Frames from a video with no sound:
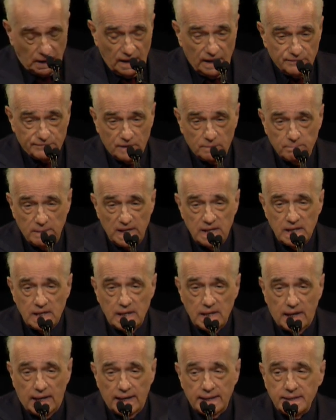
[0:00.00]
For
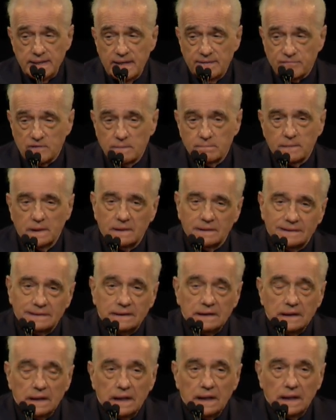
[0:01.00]
me, I never,
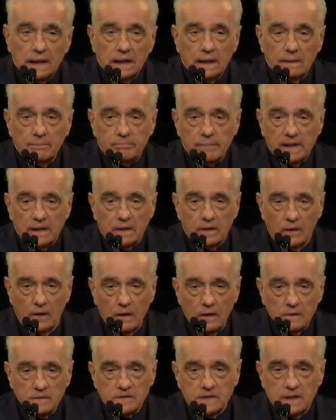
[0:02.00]

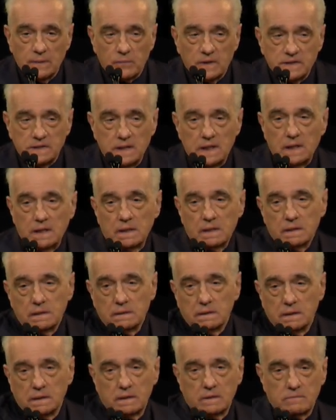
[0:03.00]
because there was the
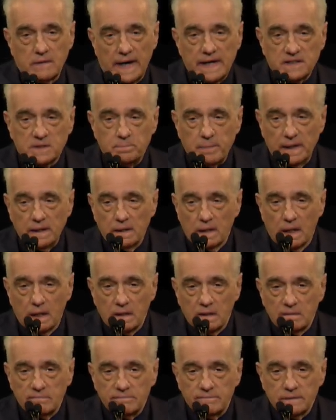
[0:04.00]
grasping
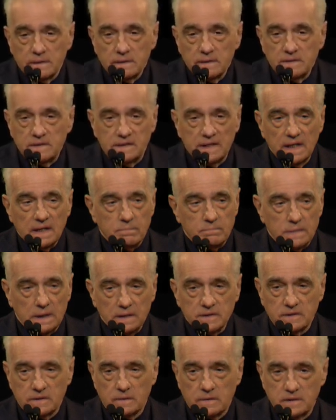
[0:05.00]
of cinema,
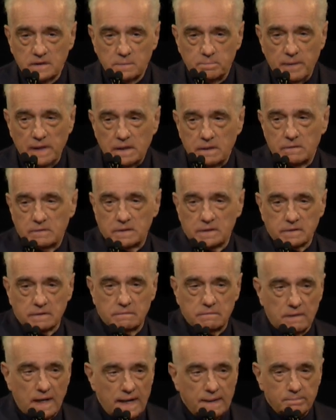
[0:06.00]
so to speak, you just
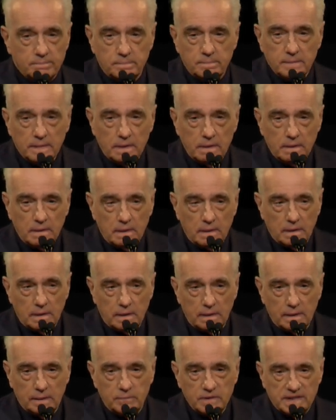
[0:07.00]
grabbed,
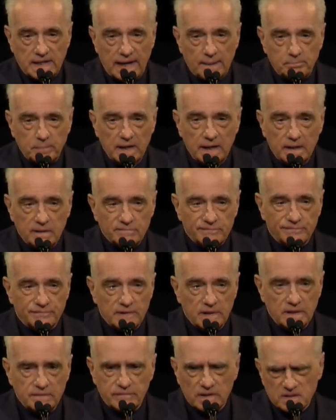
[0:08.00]
it was happening in
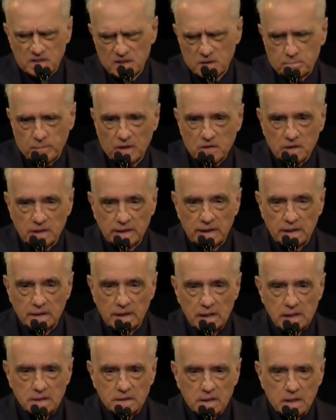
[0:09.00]
front of us, especially in
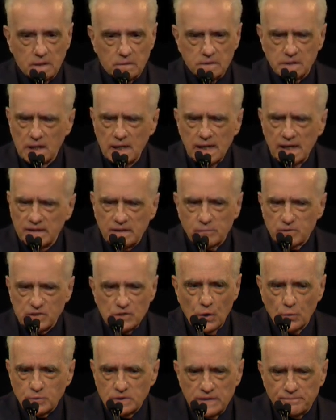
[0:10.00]
the East Coast. There was
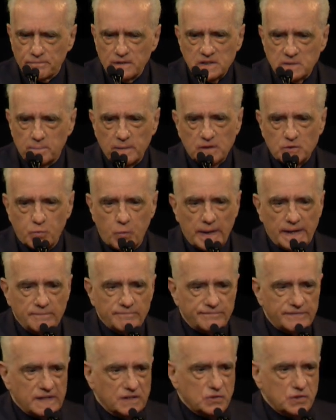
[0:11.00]
difference between
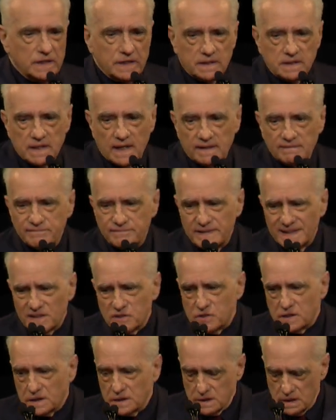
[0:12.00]
fiction and
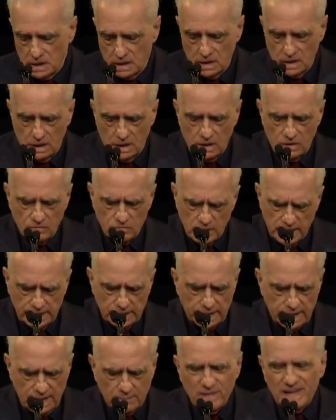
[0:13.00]
nonfiction,
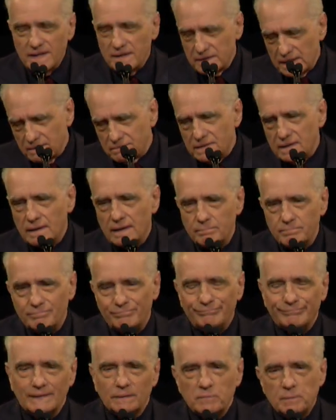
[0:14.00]
really. I mean, yeah,
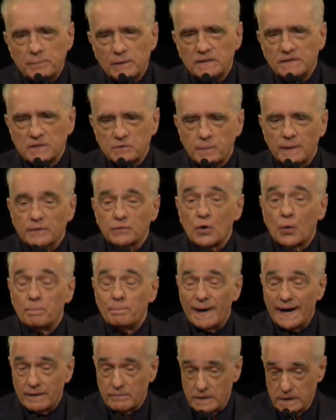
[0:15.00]
let me put it this way, no
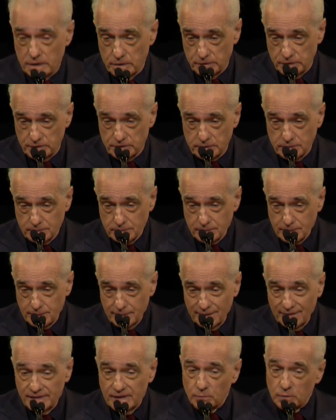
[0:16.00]
barriers.
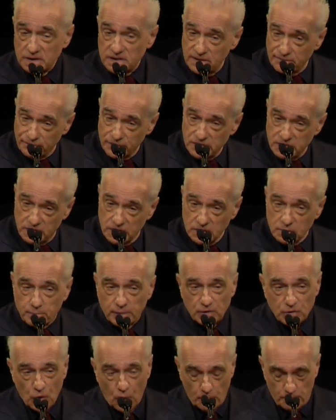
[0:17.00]
There were differences,
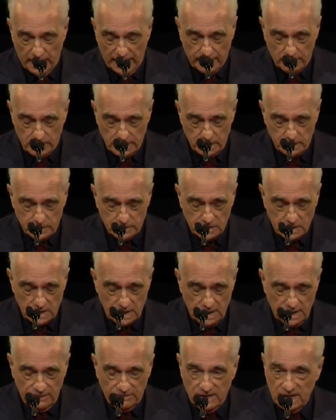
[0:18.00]
but no barriers.
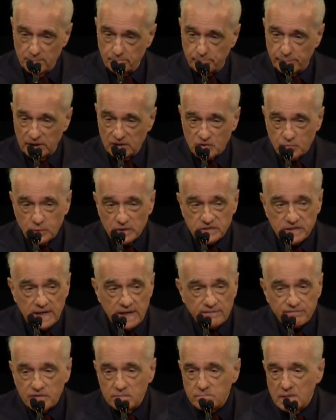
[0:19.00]
The impulse was
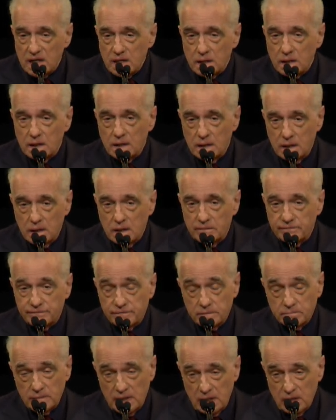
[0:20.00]
there. For
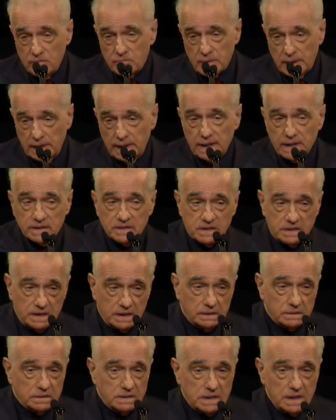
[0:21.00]
me, really, and
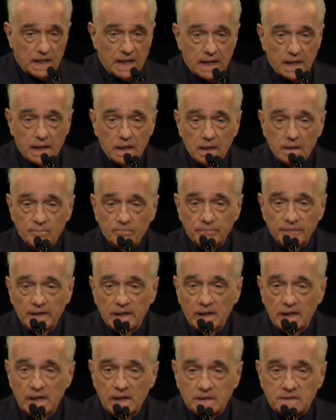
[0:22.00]
still today,
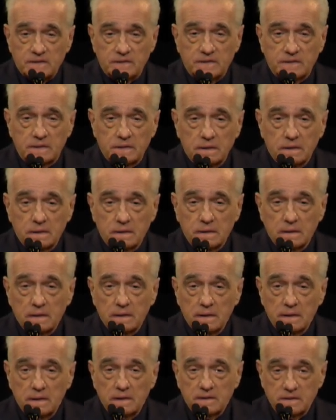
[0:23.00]
it's
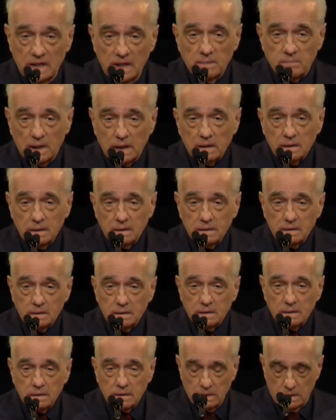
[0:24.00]
cinema,
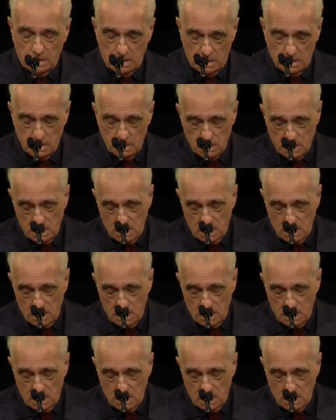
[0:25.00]
you know.